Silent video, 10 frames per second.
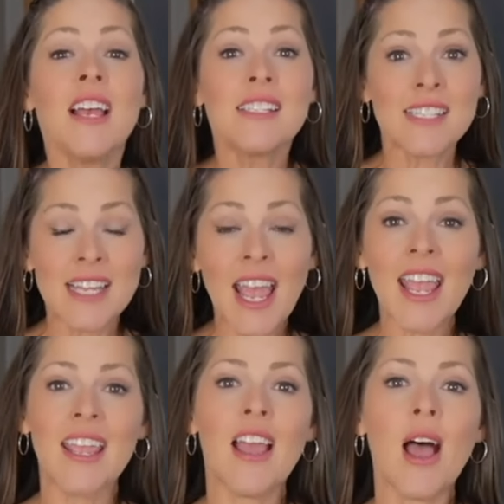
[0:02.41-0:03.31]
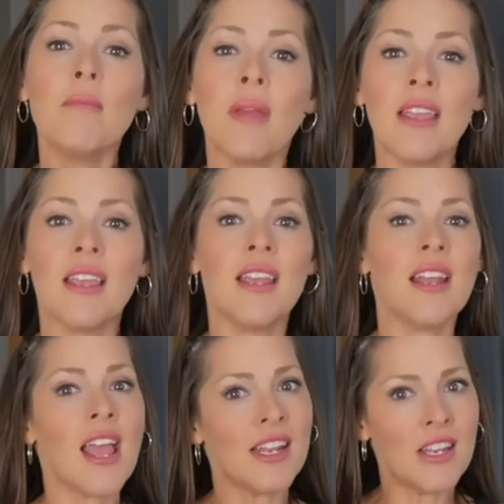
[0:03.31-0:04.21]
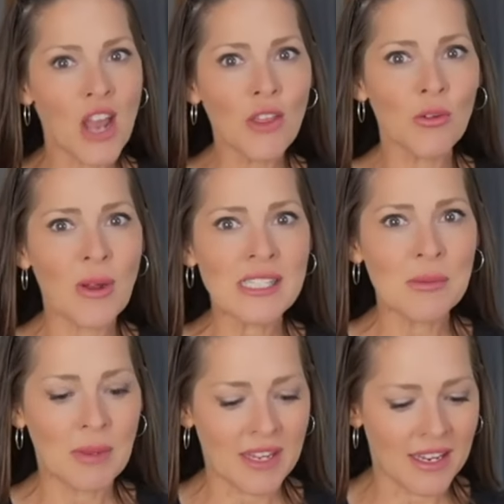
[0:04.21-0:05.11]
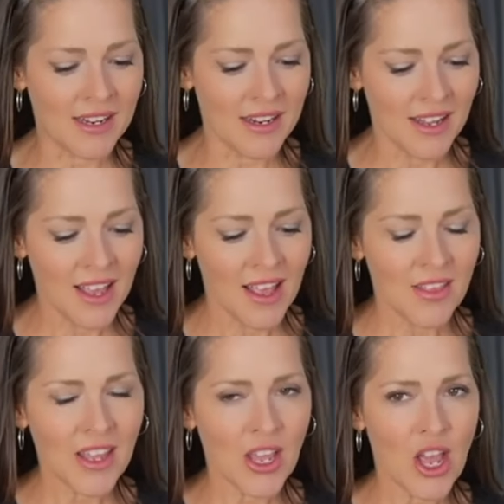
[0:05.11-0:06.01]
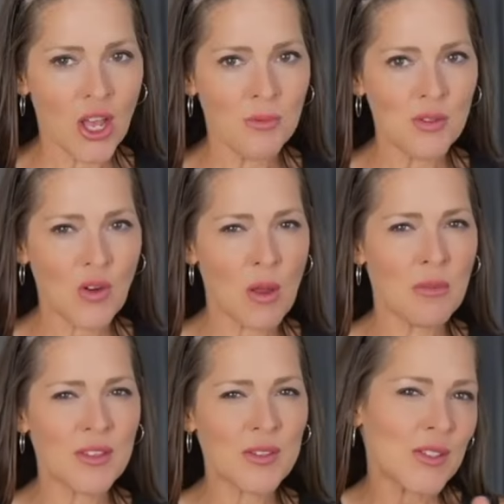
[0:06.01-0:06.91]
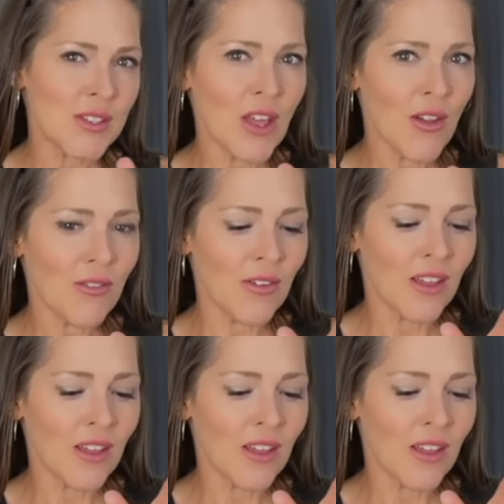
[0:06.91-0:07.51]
Today I'm making another recipe that comes from the stuff